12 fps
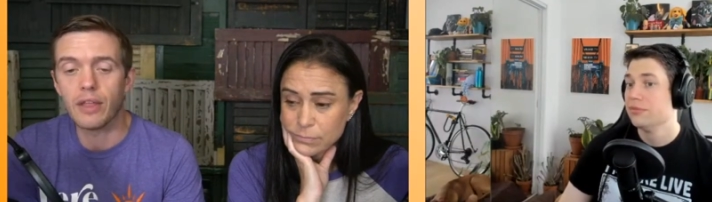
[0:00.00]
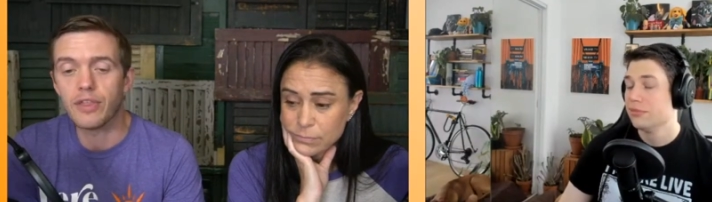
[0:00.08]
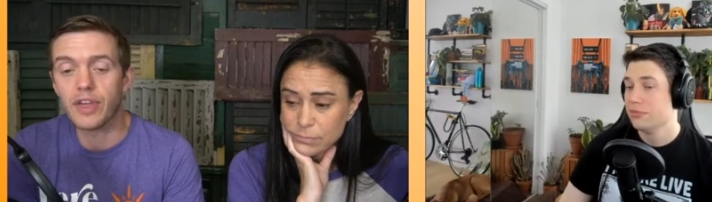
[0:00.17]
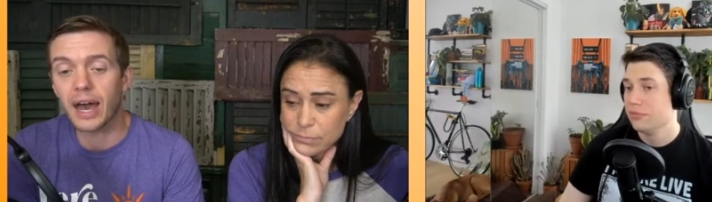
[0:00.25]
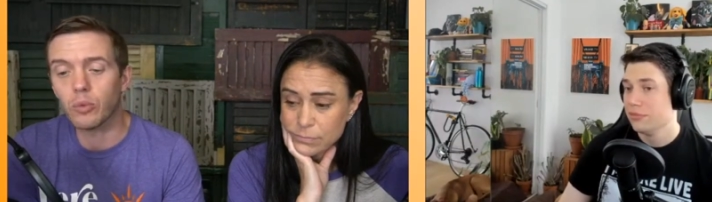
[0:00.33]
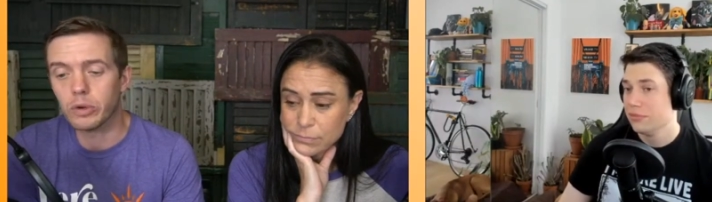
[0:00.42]

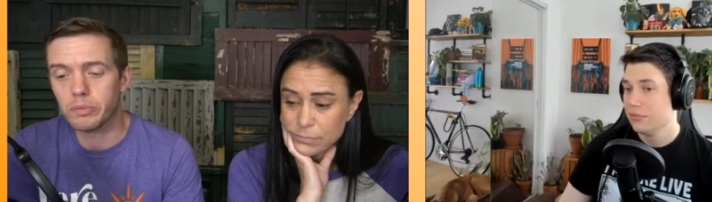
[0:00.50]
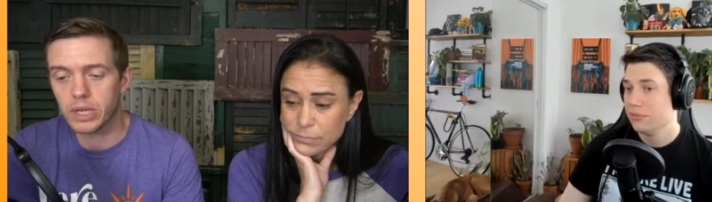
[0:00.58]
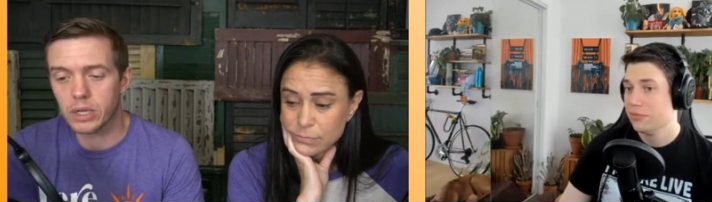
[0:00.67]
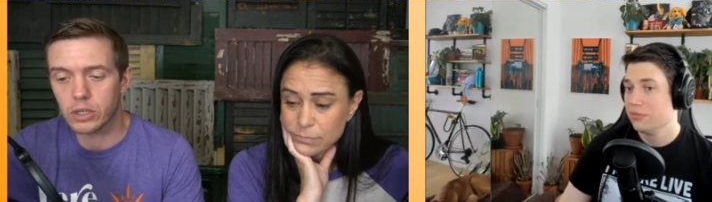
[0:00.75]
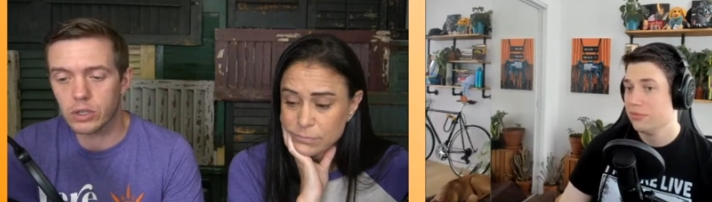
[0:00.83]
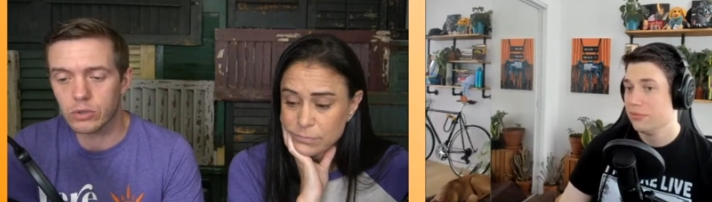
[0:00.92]
Speaker 1: And that
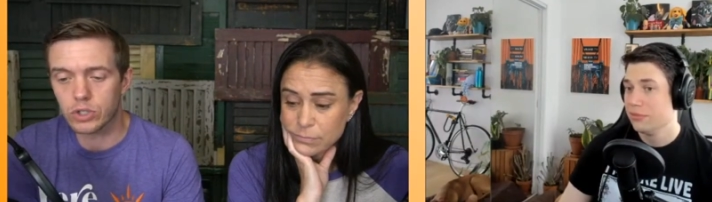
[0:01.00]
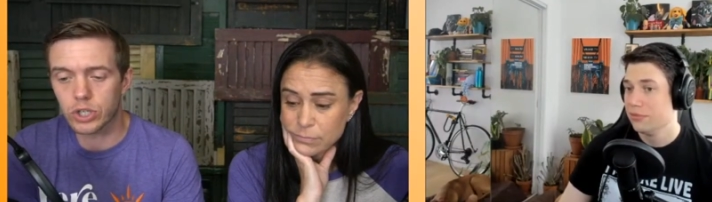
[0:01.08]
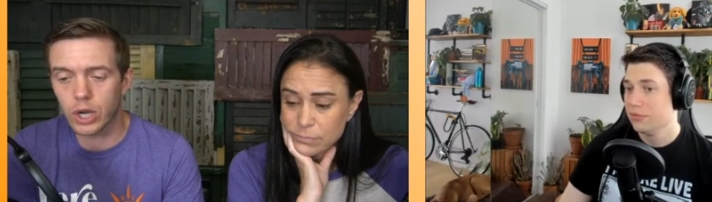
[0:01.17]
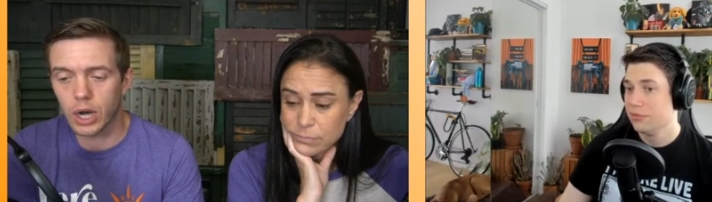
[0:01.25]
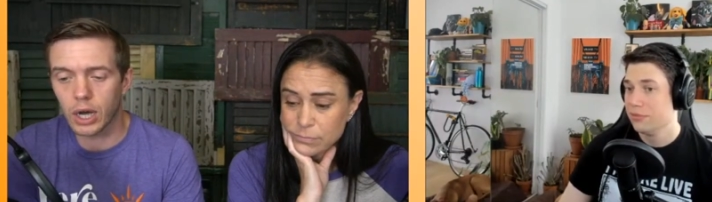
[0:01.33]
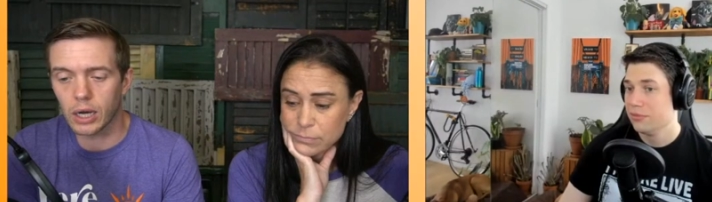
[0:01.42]
would be a
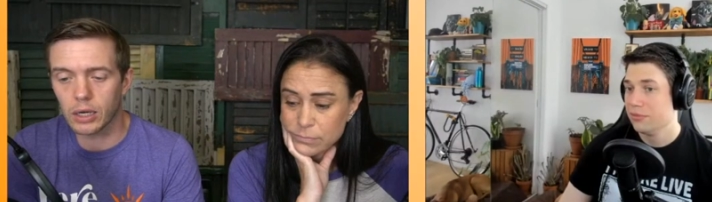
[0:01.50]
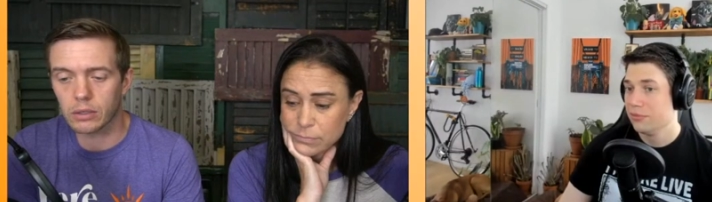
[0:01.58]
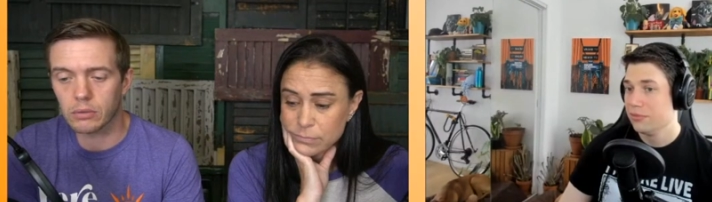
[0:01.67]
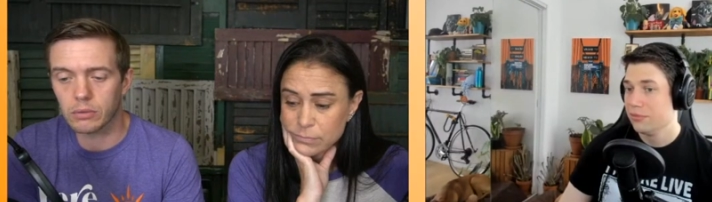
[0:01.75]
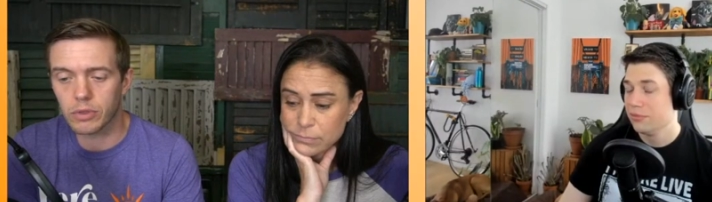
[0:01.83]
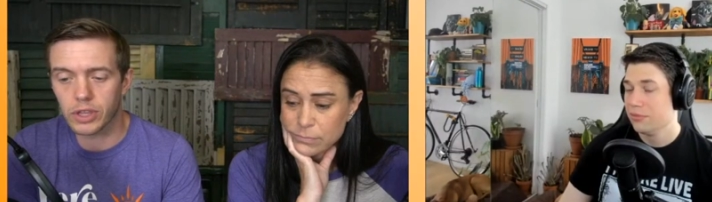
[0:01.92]
huge
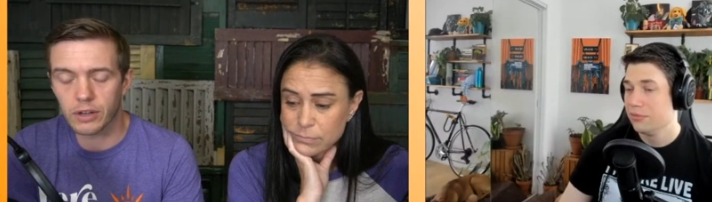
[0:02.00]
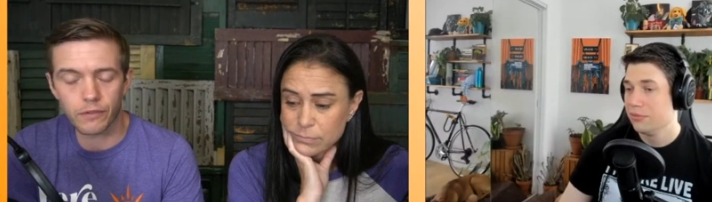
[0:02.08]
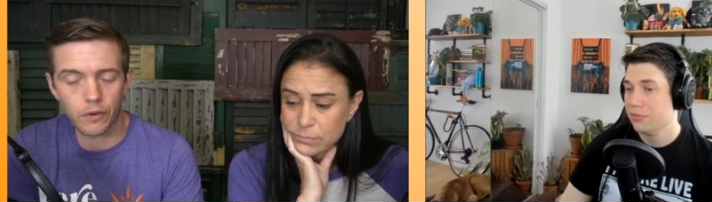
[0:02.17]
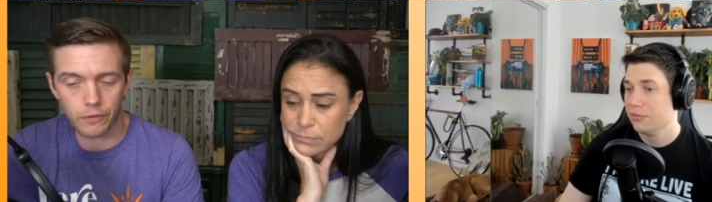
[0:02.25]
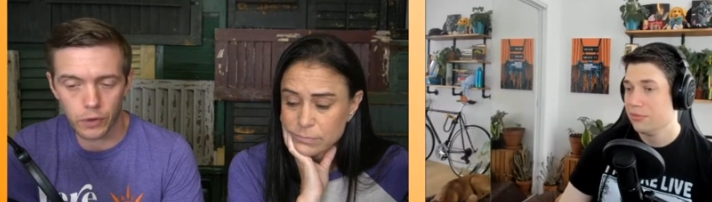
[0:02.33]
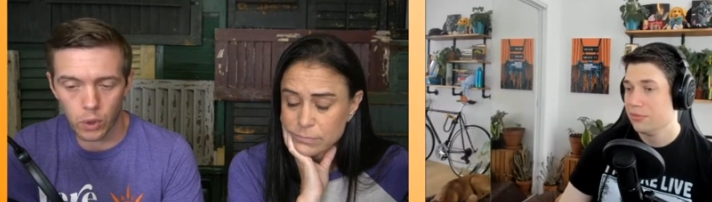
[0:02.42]

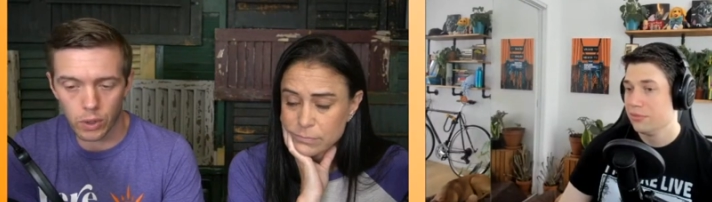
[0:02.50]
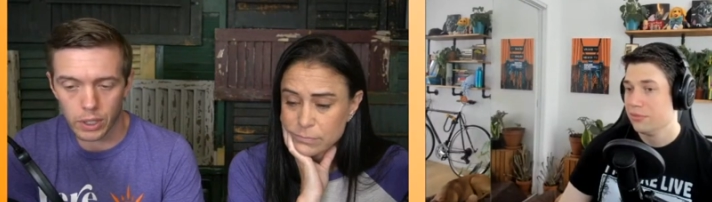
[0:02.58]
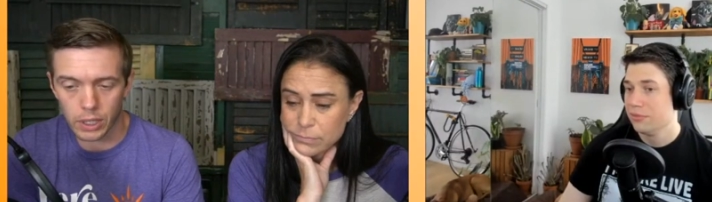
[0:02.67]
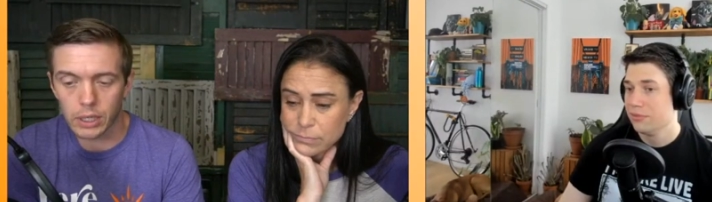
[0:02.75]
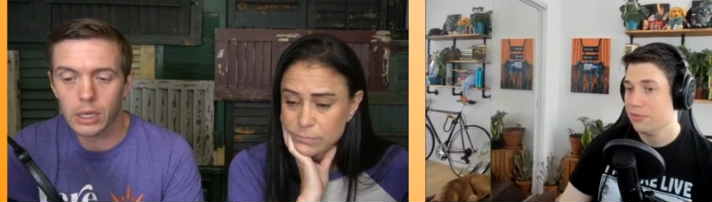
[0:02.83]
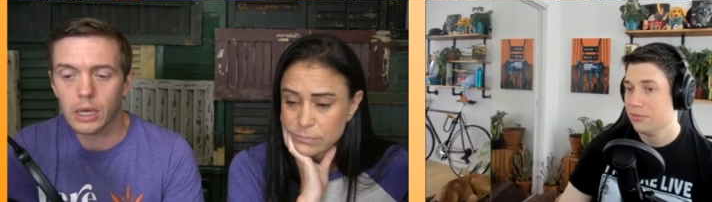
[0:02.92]
thing for
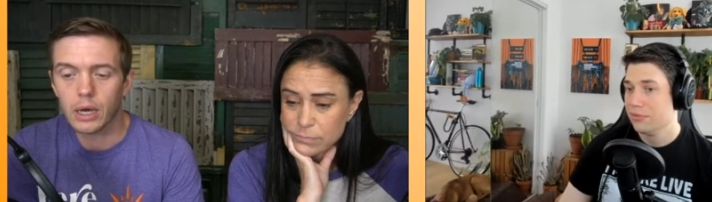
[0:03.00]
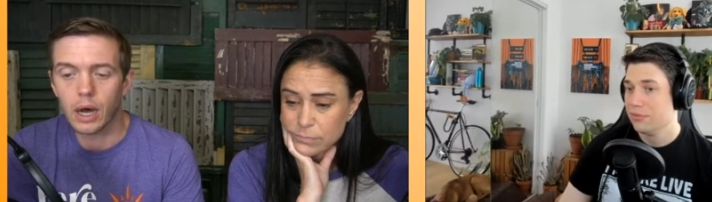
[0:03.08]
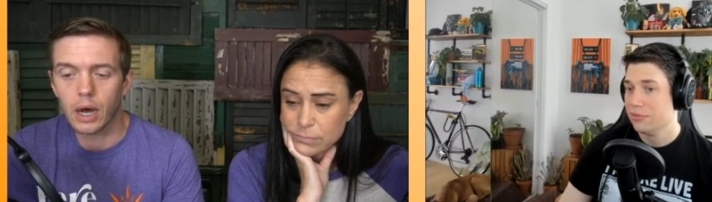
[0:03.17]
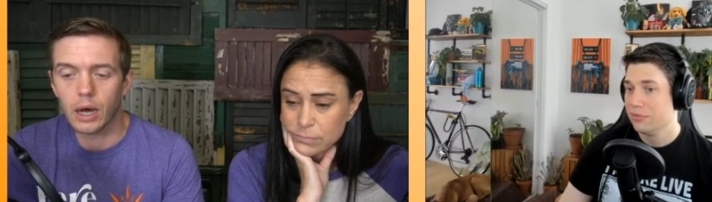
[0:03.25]
Florida.